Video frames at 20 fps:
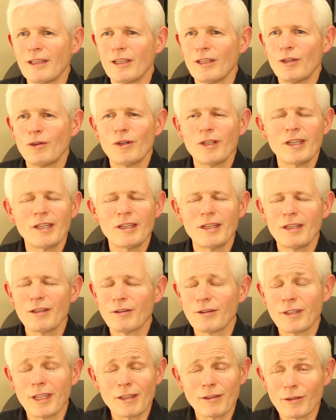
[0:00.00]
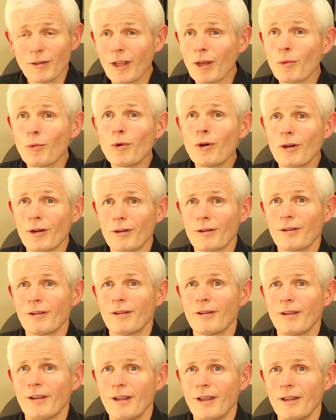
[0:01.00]
it takes a lot of work
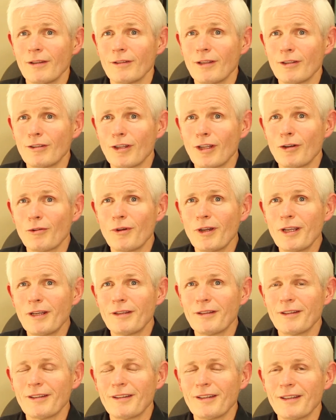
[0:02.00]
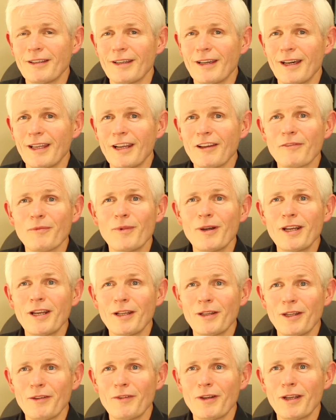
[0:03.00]
to generate enough money
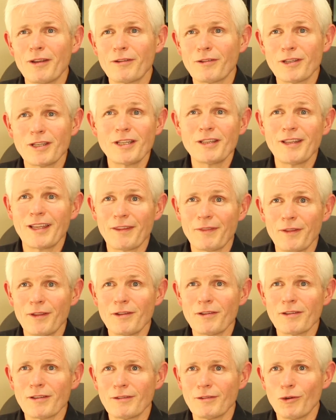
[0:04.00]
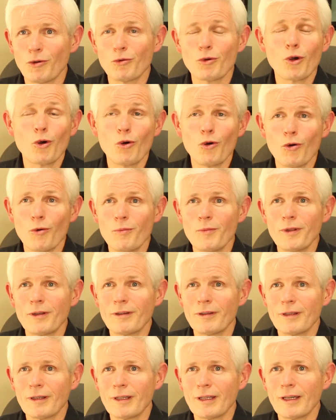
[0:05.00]
to live in a city like this and own a home
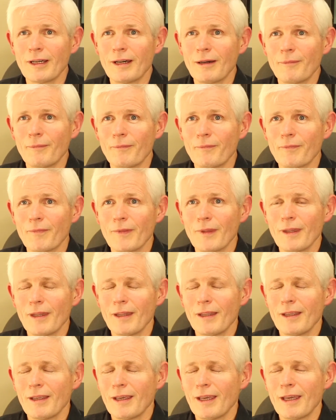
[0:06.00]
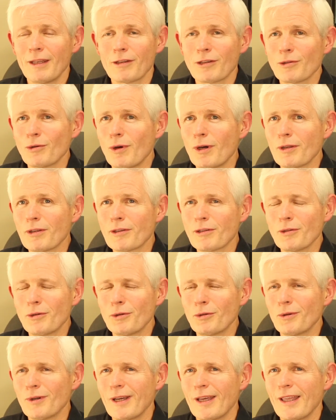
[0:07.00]
and so on.
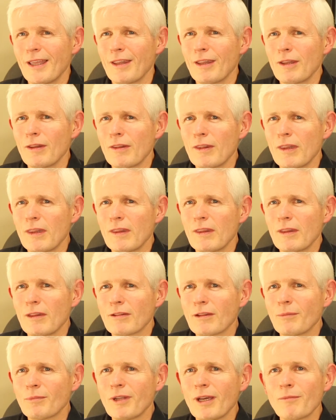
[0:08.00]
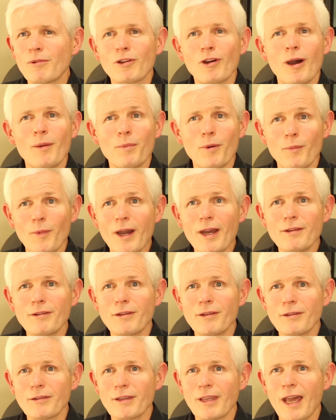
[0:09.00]
So sometimes
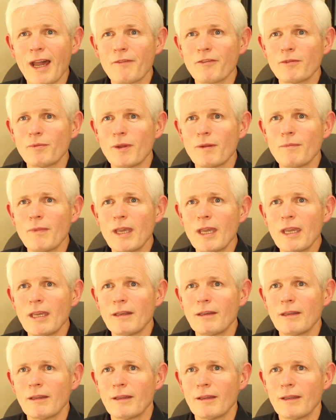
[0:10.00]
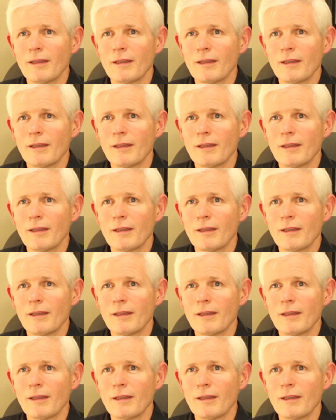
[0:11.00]
compromises have to be made.